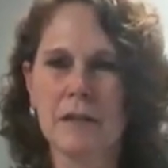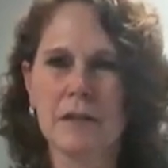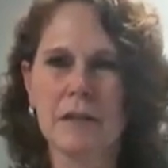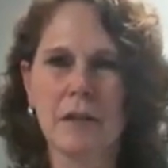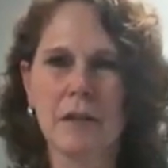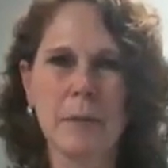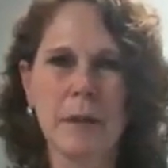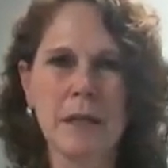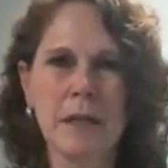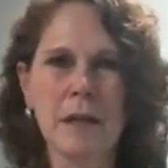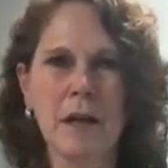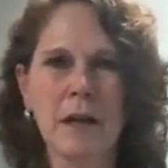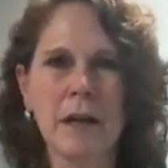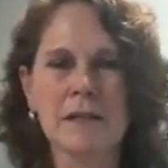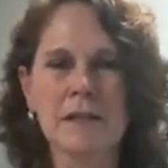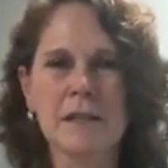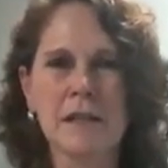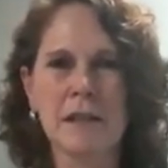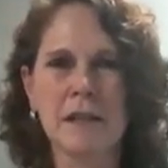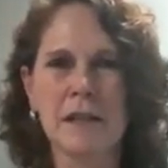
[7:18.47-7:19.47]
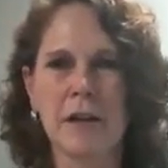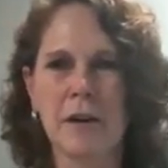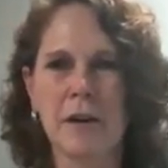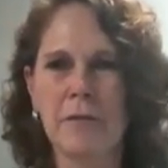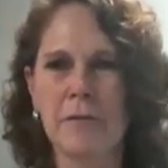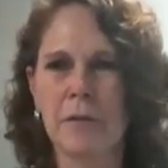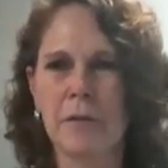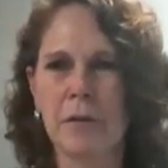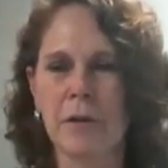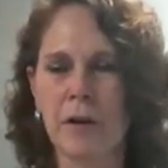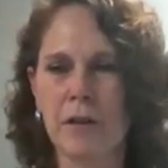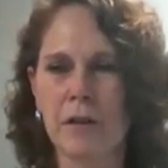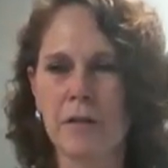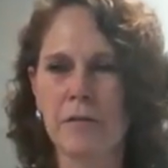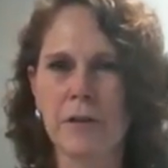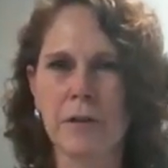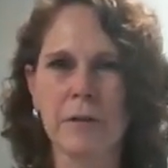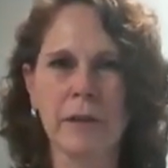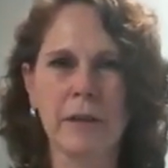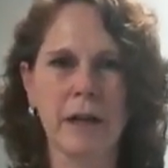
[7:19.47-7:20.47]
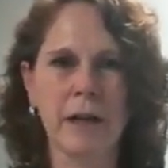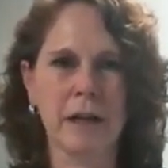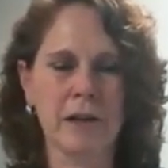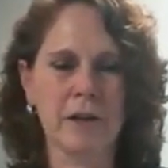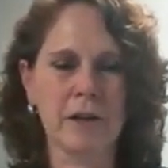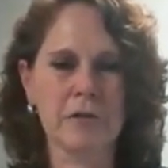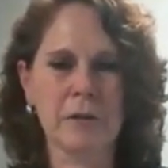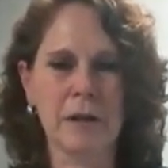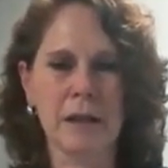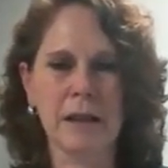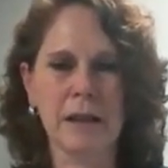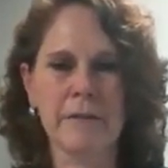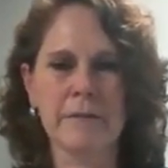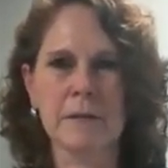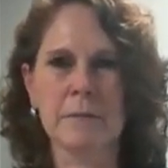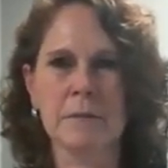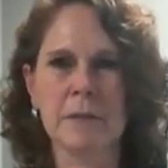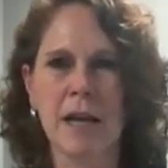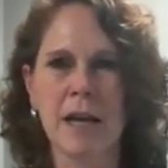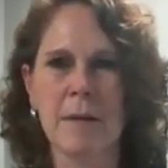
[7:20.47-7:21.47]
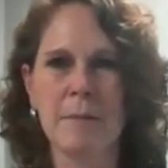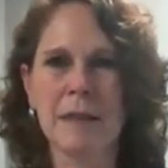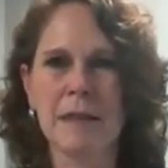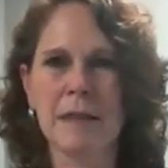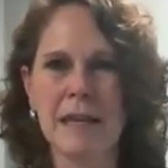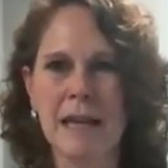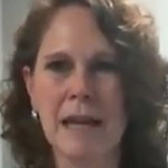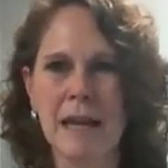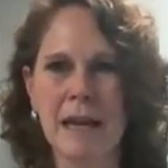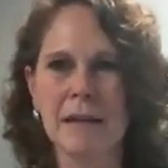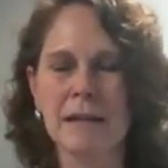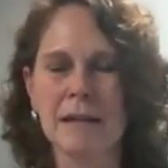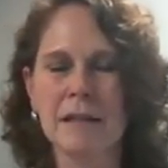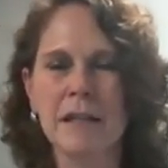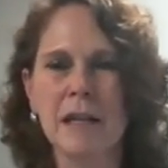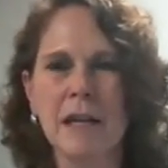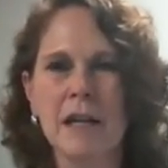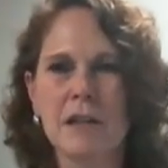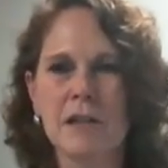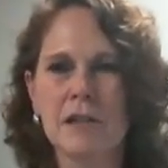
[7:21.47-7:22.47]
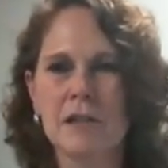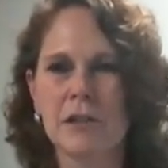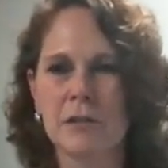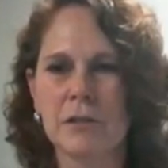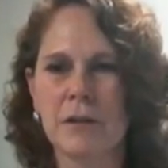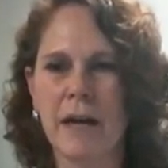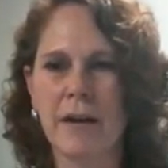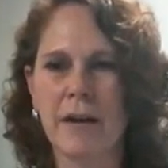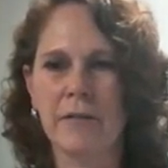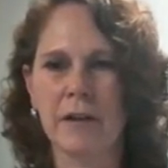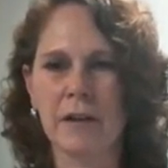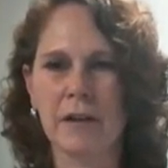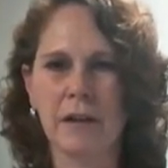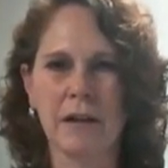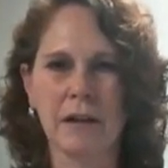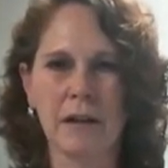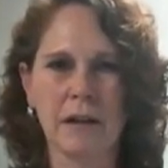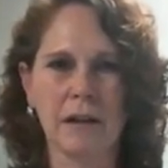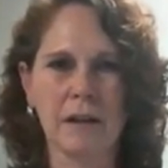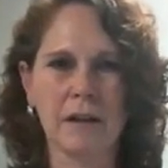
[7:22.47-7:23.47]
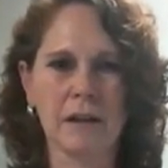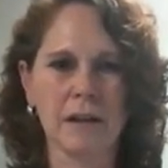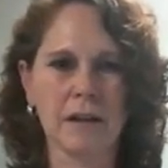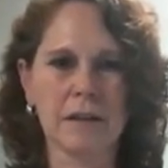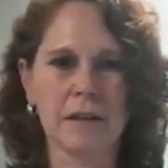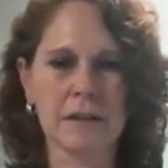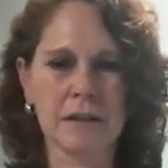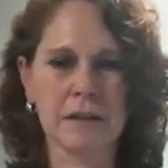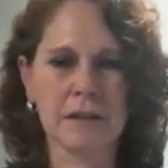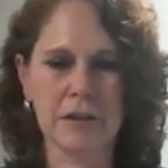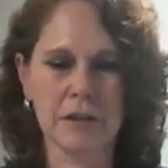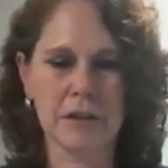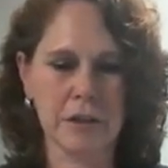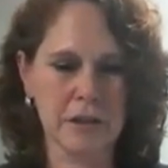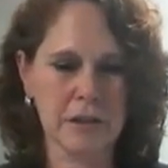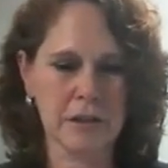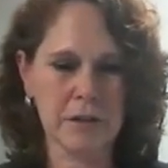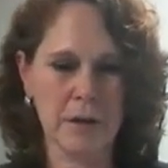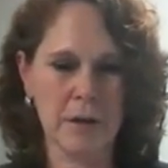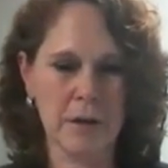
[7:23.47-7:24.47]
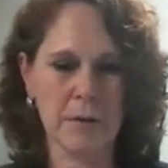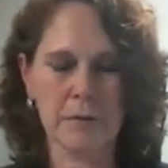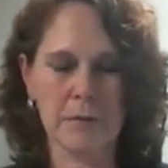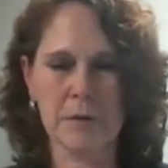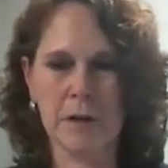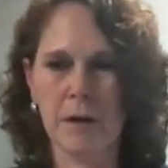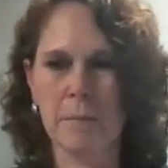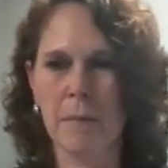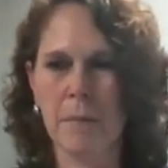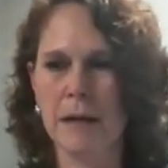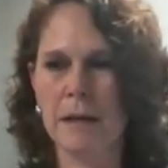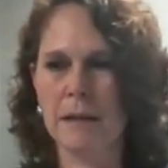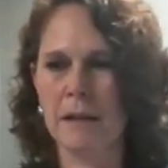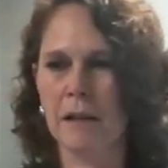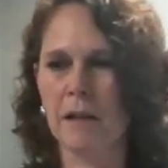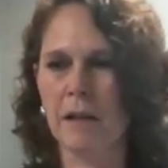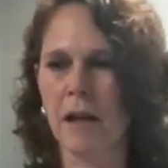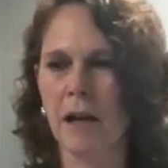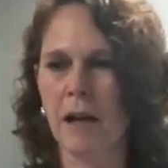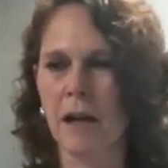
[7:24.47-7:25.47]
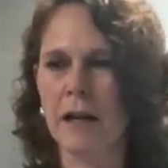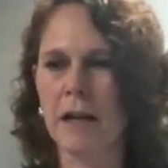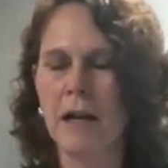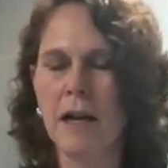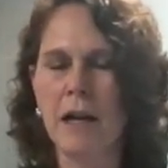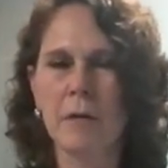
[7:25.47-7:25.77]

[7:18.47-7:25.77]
there'll be nuggets in there for all of you. And then I'm going to try to leave some time at the end to have a little discussion. So I'll try to mind the clock.